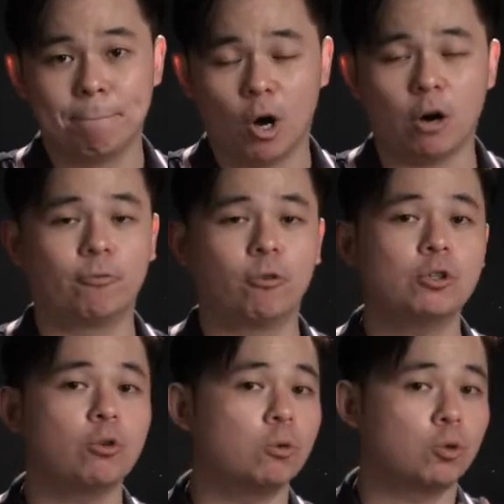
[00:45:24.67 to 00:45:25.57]
Of
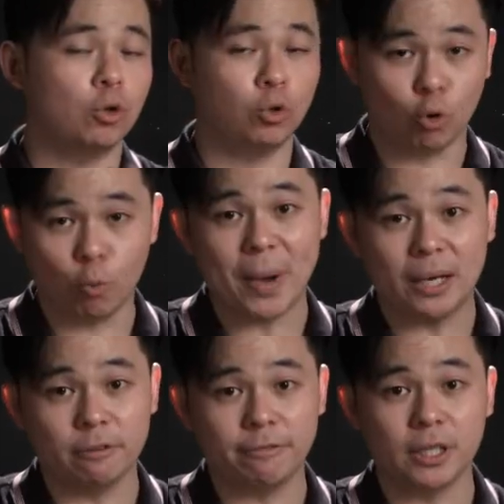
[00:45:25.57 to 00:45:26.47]
course, also no
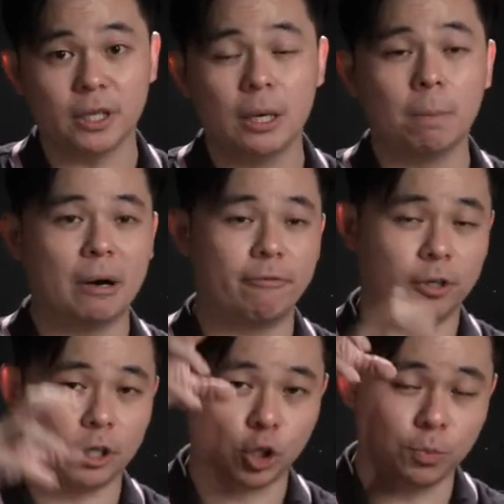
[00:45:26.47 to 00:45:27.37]
benefit. But for
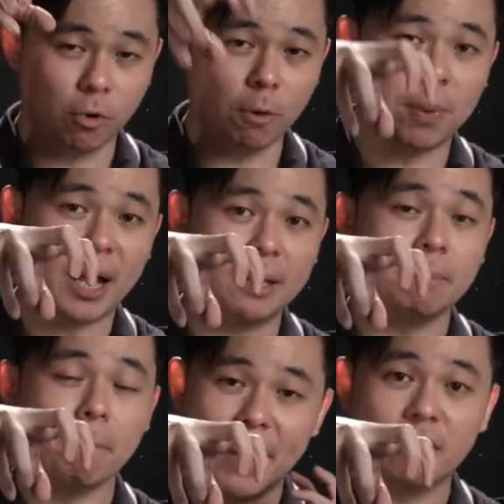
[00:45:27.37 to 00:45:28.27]
the small plant,
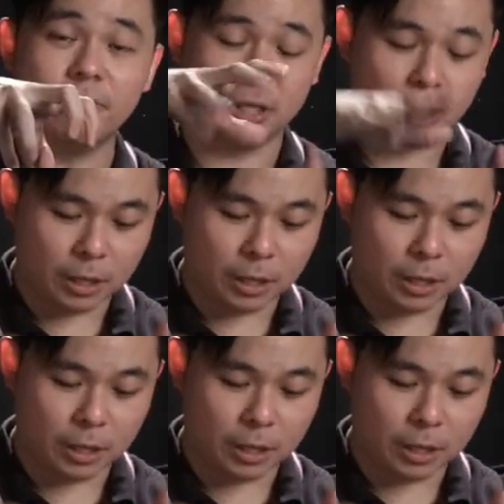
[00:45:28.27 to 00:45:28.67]
benefit.